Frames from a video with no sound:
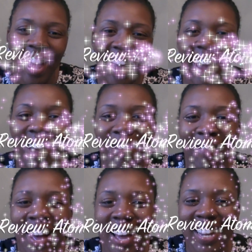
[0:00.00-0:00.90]
Hey
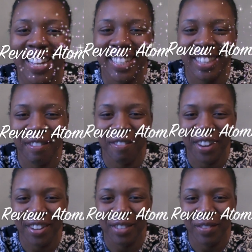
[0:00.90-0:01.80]
everybody, it's the
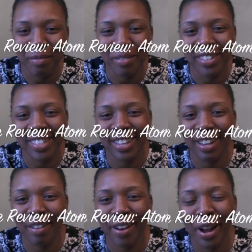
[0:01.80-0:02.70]
Fierce Foamstress
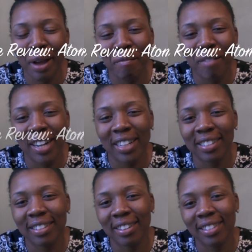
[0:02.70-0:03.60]
here, and I'm ready to
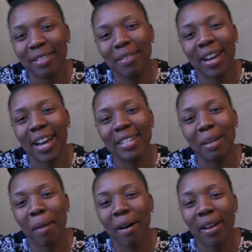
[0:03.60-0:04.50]
talk to you guys
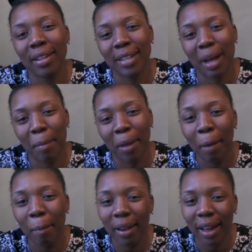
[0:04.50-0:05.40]
about Atomic
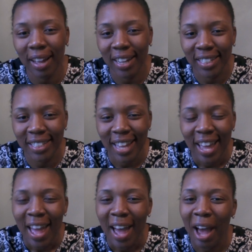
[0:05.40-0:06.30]
Blonde.
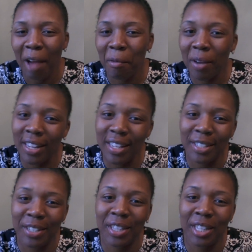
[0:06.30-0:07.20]
I went
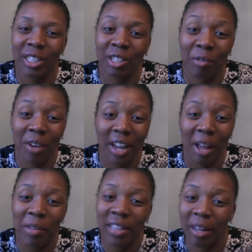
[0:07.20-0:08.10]
into this screening
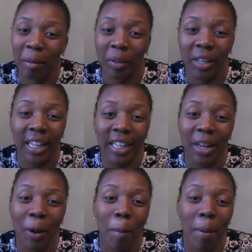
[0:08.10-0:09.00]
with a completely
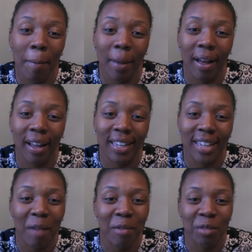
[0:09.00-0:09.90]
open mind. I
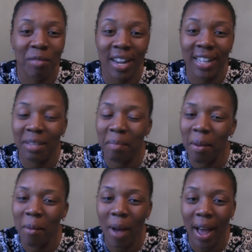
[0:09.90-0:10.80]
was ready to be
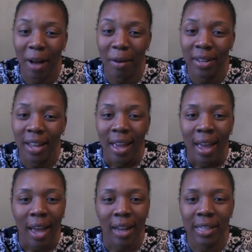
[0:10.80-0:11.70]
wowed.
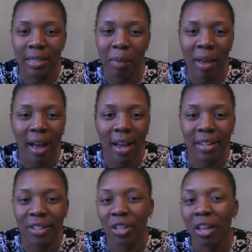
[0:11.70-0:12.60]
And let's be
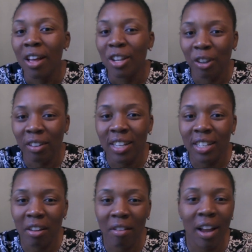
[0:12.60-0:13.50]
honest, Charlize
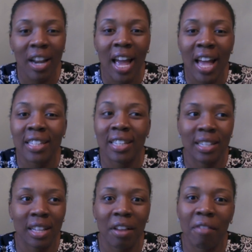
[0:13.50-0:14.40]
Theron has
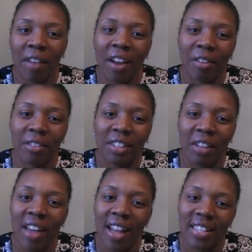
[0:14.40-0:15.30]
solidified herself
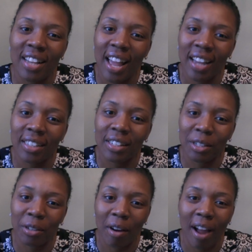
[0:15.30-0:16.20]
as an action
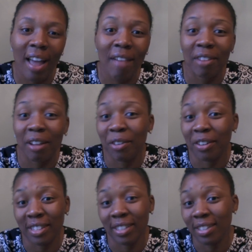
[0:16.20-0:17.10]
star. I have loved her
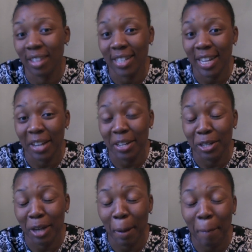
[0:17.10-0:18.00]
since The Italian
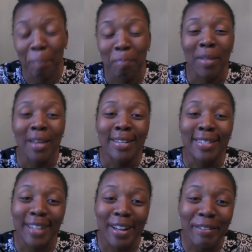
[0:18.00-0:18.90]
Job.
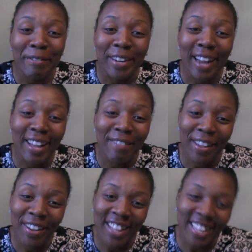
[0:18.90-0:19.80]
So when I
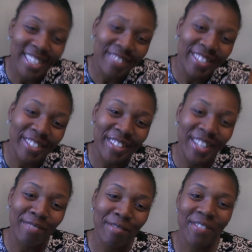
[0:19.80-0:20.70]
found out that she was doing
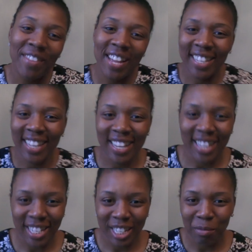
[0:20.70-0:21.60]
this movie, I said,
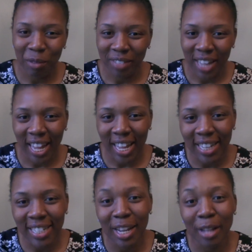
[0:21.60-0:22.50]
this is worth taking a
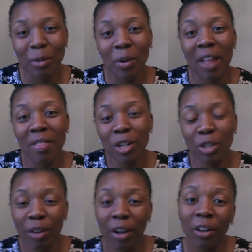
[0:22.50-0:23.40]
chance on. And the
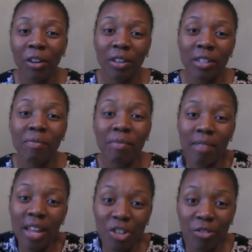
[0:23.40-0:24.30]
trailer looked
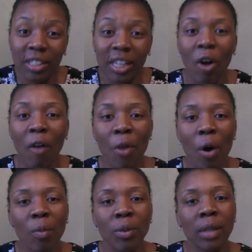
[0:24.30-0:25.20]
interesting, although
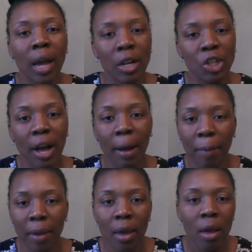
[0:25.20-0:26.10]
it was kind of
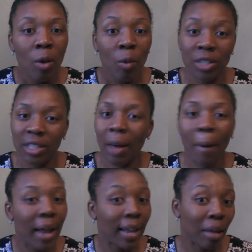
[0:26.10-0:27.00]
choppy, which is how
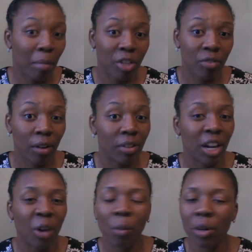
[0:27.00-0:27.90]
I like my trailers. I
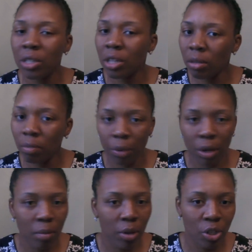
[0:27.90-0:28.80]
don't want to pretty
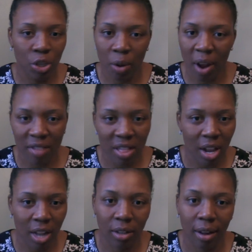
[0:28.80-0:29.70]
much know everything
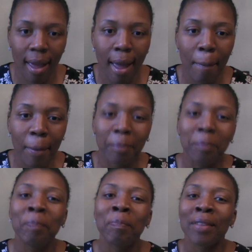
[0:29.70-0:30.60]
that's going to happen.
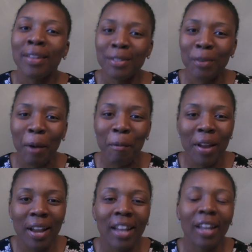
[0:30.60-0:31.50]
So I went
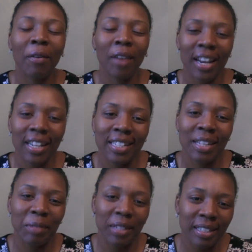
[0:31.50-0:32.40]
in like, okay, let's see
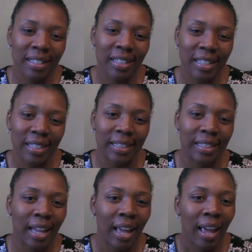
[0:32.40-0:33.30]
what this is.
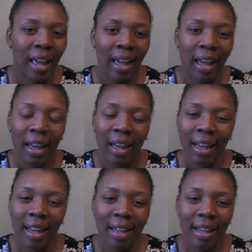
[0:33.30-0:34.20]

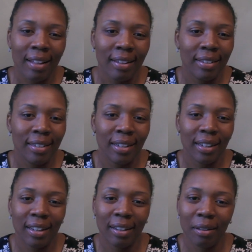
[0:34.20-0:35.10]
And
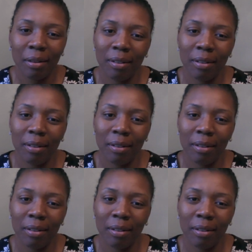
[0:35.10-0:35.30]
I'm